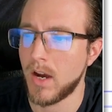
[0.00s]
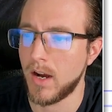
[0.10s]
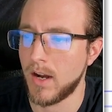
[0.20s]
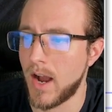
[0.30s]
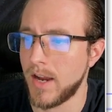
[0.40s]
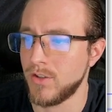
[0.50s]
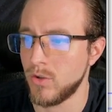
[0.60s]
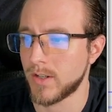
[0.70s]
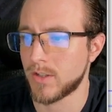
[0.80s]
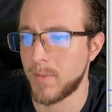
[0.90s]
I
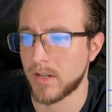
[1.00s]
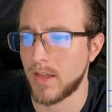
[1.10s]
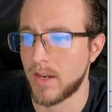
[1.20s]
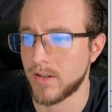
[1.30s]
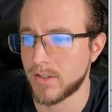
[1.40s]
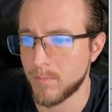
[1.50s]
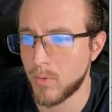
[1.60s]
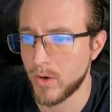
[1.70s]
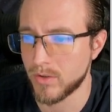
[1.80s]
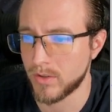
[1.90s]
do expect that at some
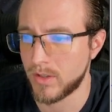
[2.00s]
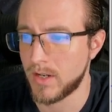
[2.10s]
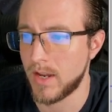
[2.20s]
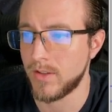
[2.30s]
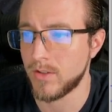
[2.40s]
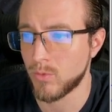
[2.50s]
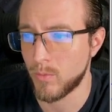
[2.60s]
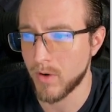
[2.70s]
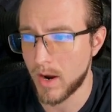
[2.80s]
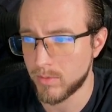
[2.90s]
point during the day, these
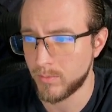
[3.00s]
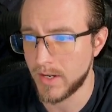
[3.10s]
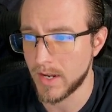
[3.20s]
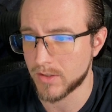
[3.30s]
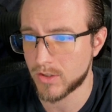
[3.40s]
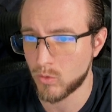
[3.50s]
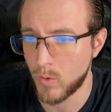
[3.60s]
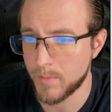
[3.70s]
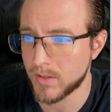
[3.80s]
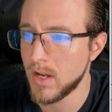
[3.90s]
will probably get
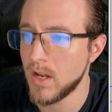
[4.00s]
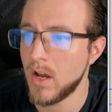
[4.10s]
swept